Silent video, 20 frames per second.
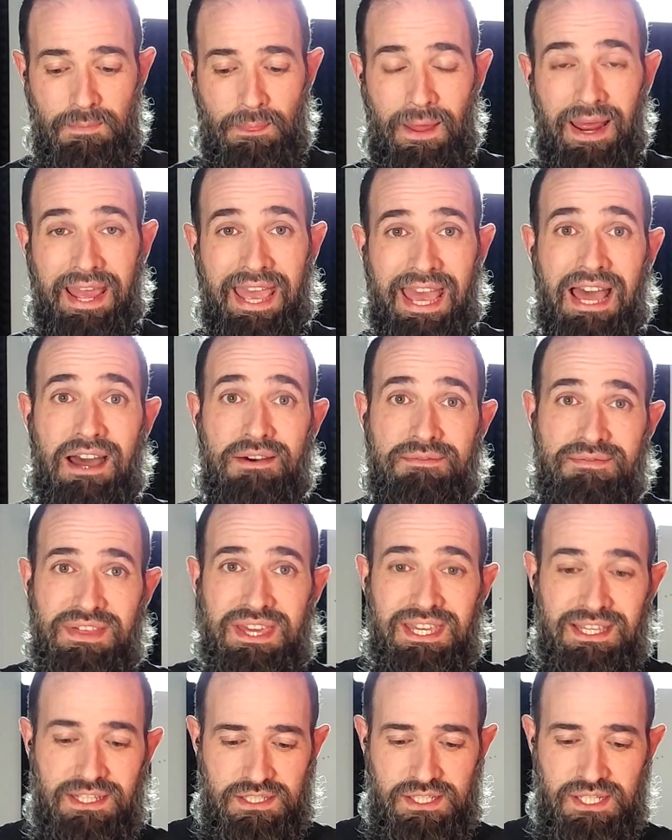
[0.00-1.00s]
I have
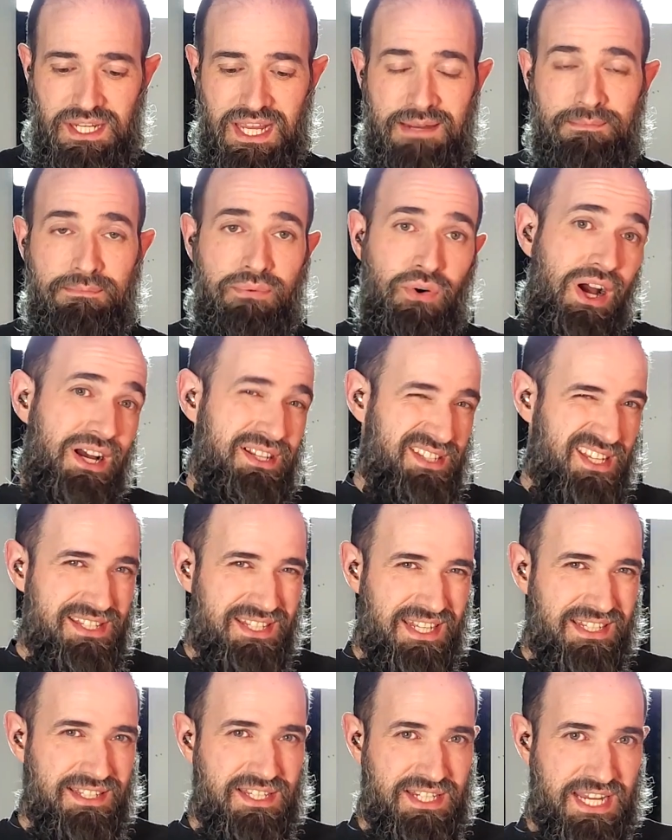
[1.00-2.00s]
things in
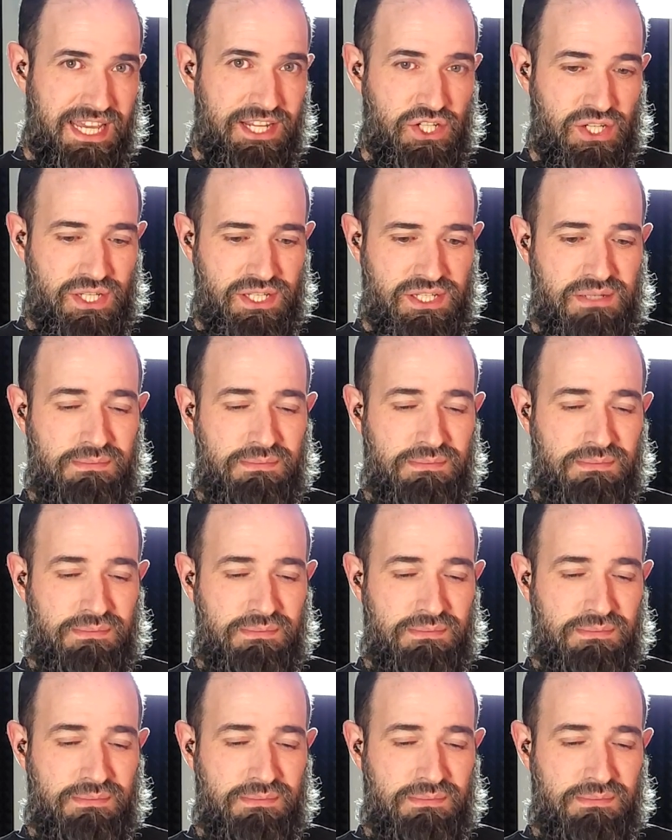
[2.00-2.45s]
process and stages